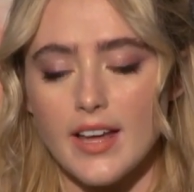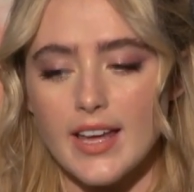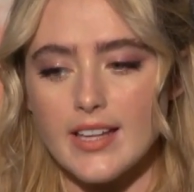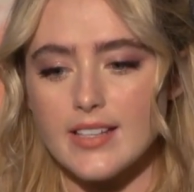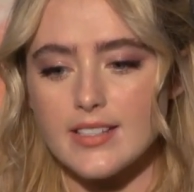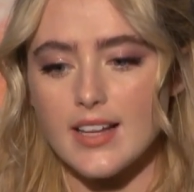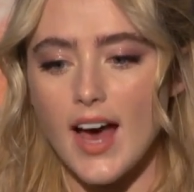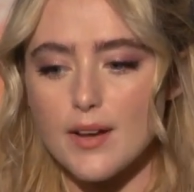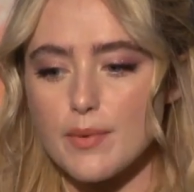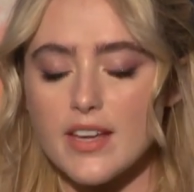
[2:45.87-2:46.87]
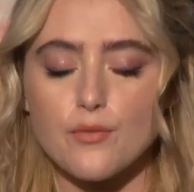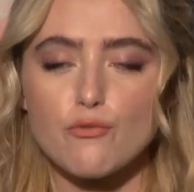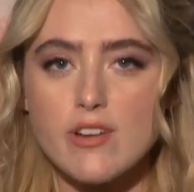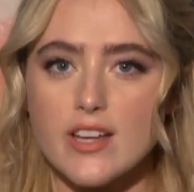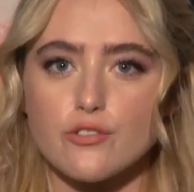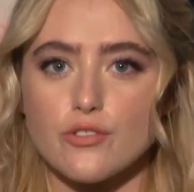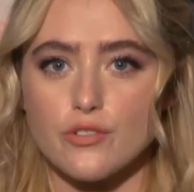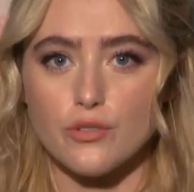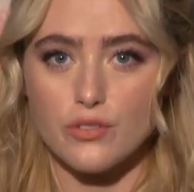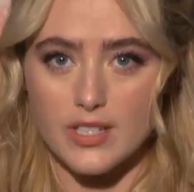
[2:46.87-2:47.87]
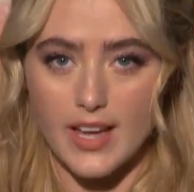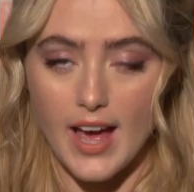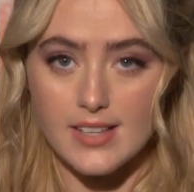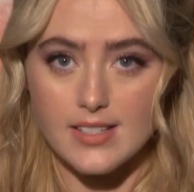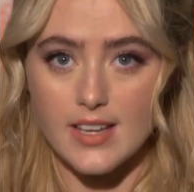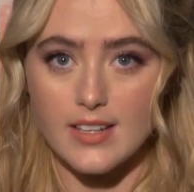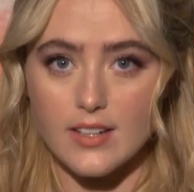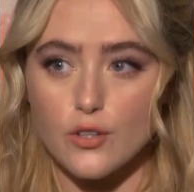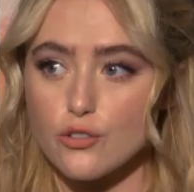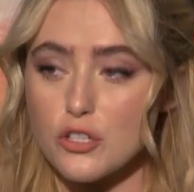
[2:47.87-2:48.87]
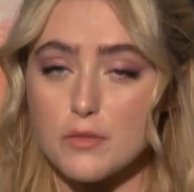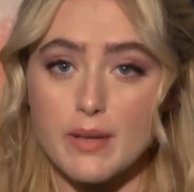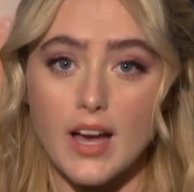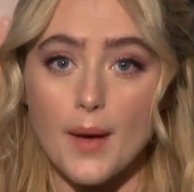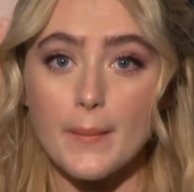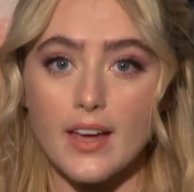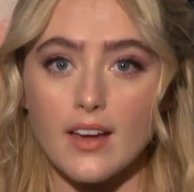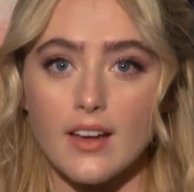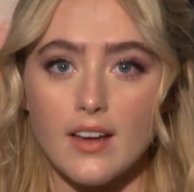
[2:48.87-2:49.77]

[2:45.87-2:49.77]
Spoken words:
He's got to be reintroduced to Cassie and who she's becoming.